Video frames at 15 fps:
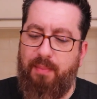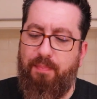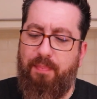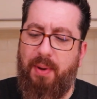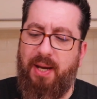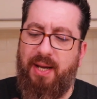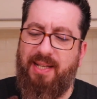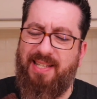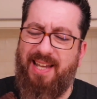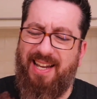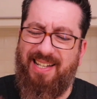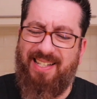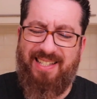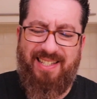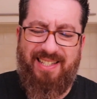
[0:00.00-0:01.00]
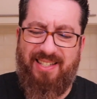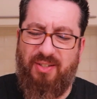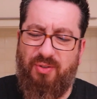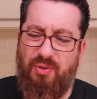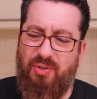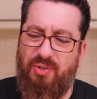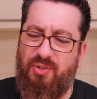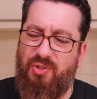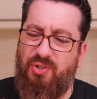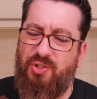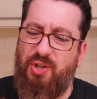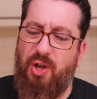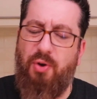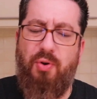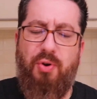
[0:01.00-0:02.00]
But it tastes
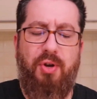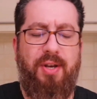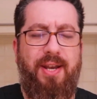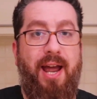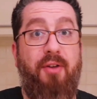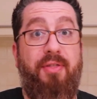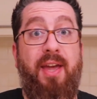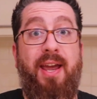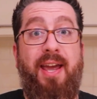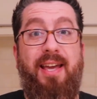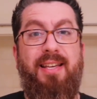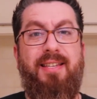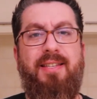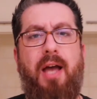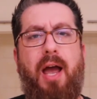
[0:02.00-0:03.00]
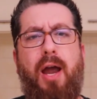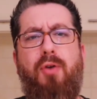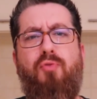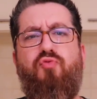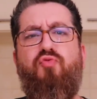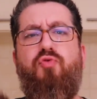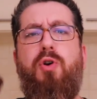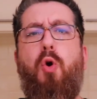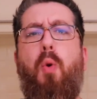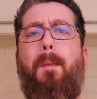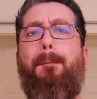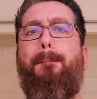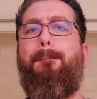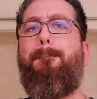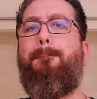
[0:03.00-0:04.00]
so good. Now there is a
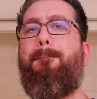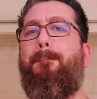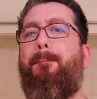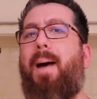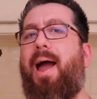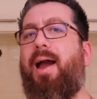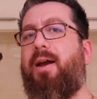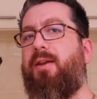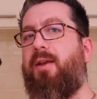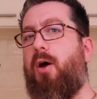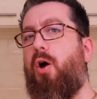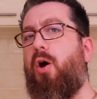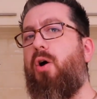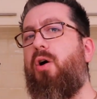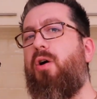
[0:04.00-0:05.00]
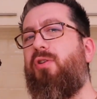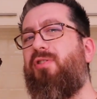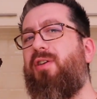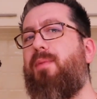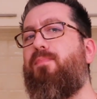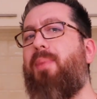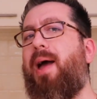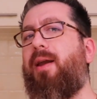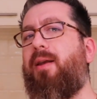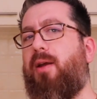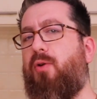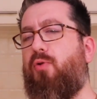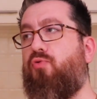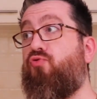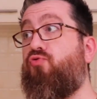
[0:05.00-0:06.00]
real back note, earthy back
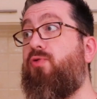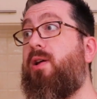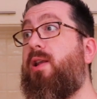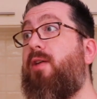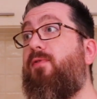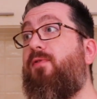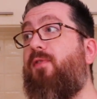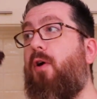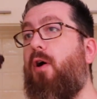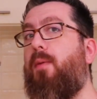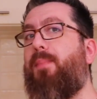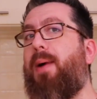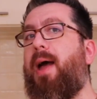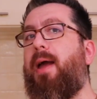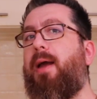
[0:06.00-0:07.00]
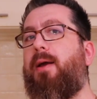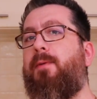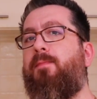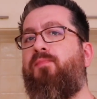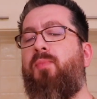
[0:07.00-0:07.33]
note, really far back,